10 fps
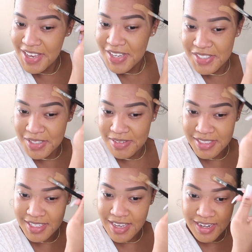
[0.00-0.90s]
So I'm
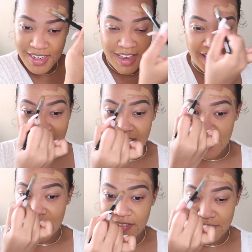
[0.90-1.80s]
just getting
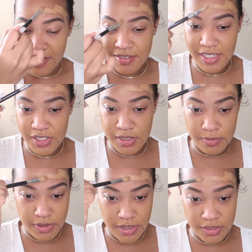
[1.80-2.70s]
a foundation
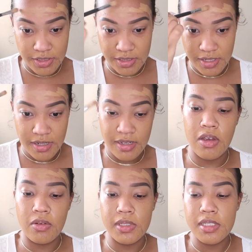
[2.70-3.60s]
brush.
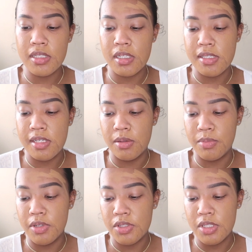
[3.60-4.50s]
No, this is a concealer
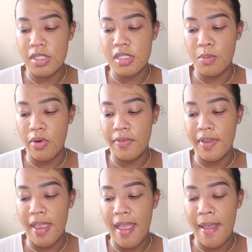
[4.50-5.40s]
brush. This is a
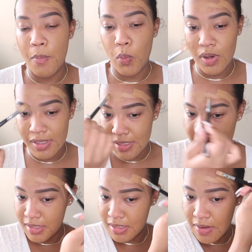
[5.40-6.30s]
Morphe
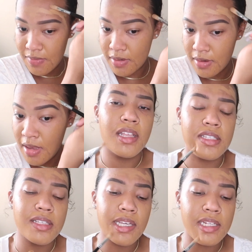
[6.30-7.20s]
M167. I like
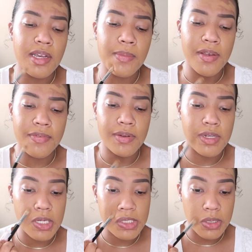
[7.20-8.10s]
to lay down my
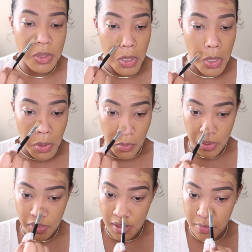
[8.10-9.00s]
foundation
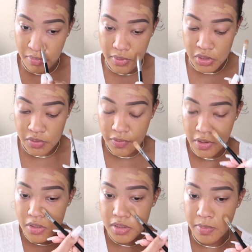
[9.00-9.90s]
with a brush
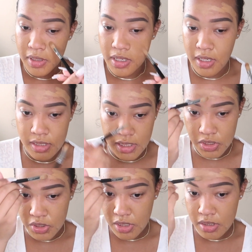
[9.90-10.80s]
first because
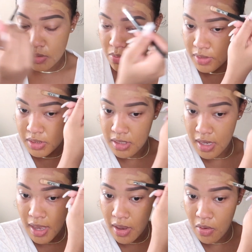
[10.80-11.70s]
it's just going to
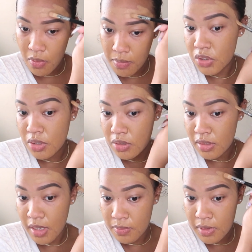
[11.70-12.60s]
help sure
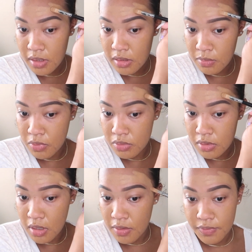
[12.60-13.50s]
that we get the most
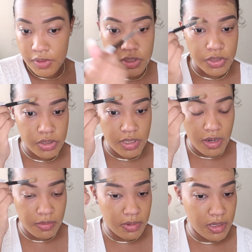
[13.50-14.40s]
coverage,
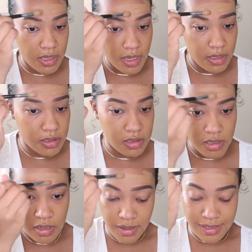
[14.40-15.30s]
that we get
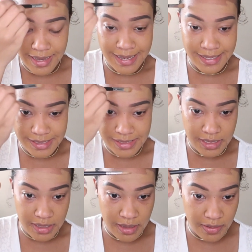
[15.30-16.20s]
a nice
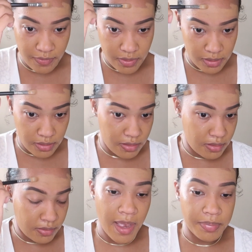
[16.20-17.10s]
even
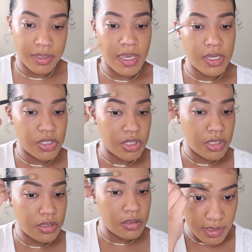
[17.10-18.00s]
application.